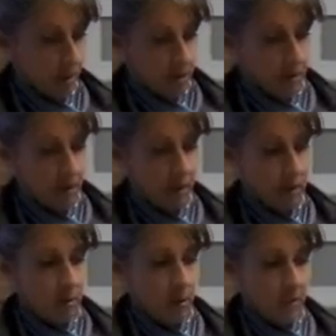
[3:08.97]
All right, the
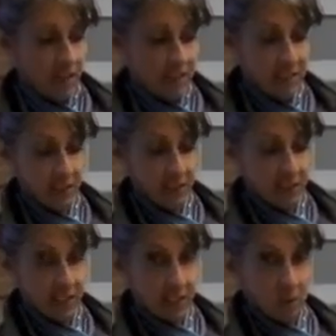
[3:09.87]
one thing I did
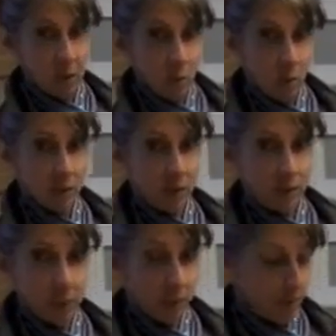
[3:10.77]
forget was
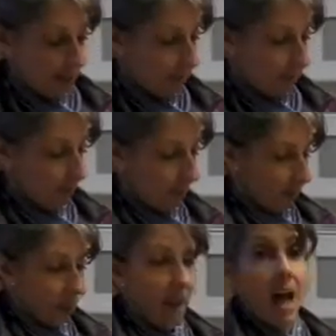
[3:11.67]
cinnamon.
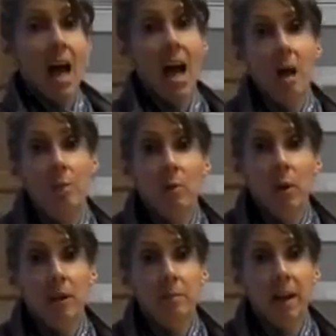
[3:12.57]
I'll be
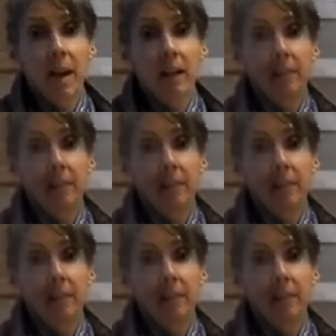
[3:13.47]
right back.